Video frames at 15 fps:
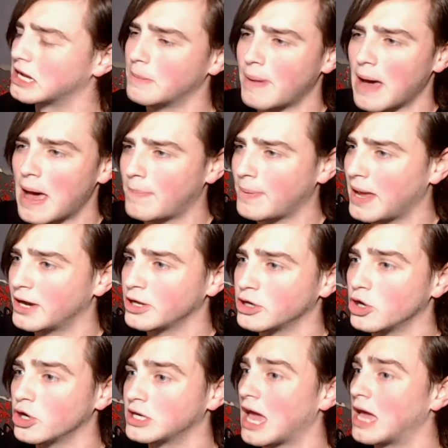Nicola Pepe had a
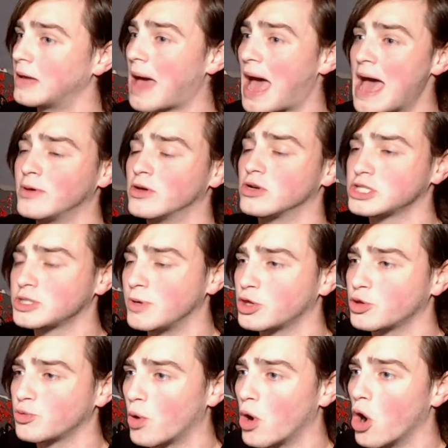good game. Emil Smith